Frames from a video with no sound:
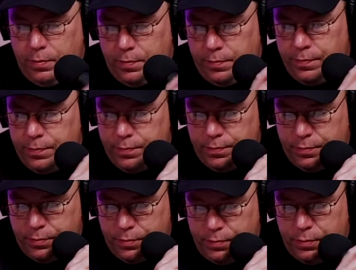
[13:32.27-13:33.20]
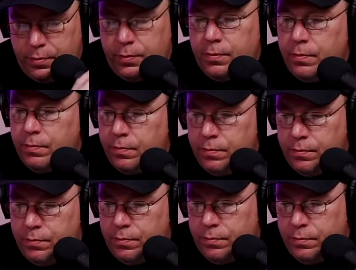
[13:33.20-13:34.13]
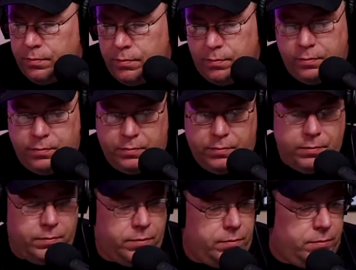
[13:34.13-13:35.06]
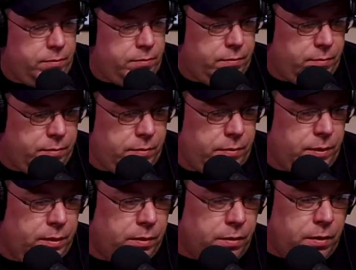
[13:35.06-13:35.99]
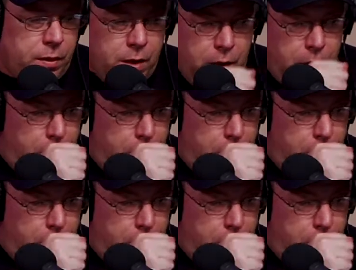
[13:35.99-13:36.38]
This person isn't speaking.